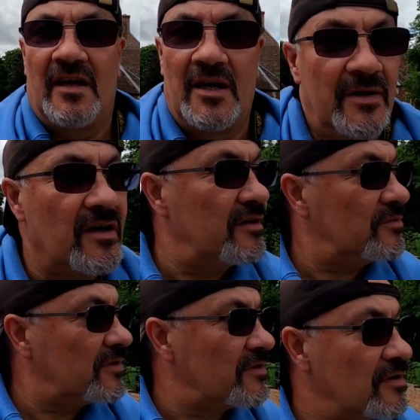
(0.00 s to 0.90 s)
Anyway
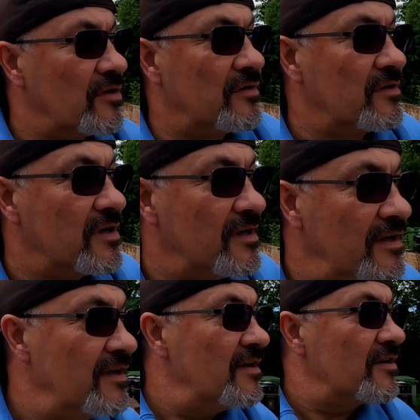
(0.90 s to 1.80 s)
guys, we're going to go and
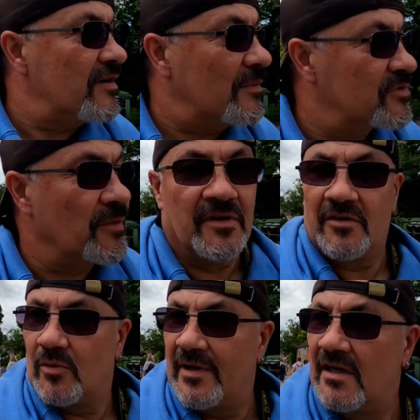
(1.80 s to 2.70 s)
grab
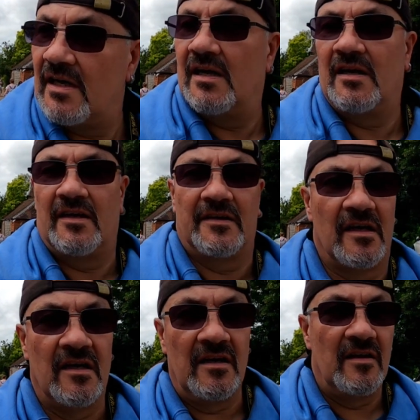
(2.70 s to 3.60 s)
something to eat and